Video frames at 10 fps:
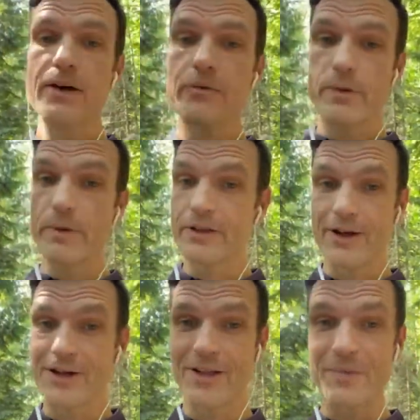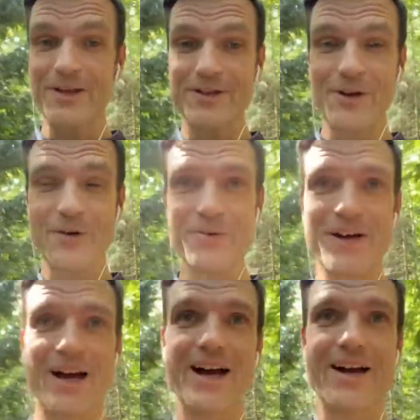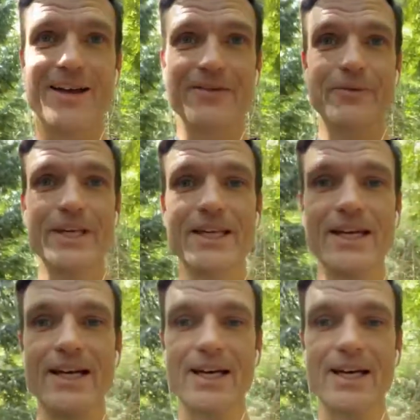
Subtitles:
We built a lot of them, as you know, and we